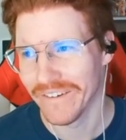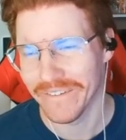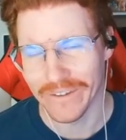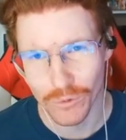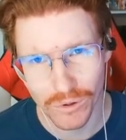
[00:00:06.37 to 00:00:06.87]

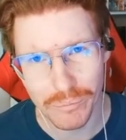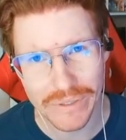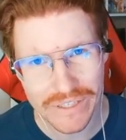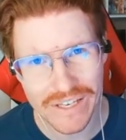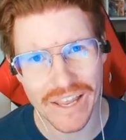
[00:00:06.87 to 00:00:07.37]
There will
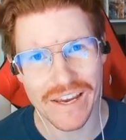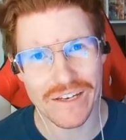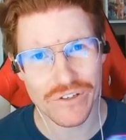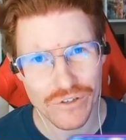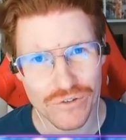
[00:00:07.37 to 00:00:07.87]
be a
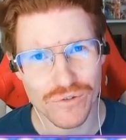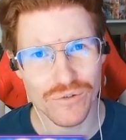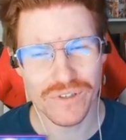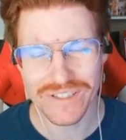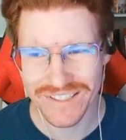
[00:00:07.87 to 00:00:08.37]

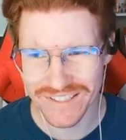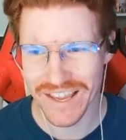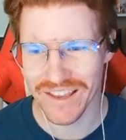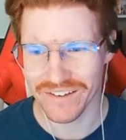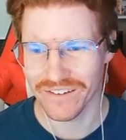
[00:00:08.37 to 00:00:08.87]
new
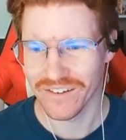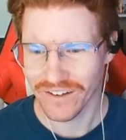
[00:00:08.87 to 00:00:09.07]
set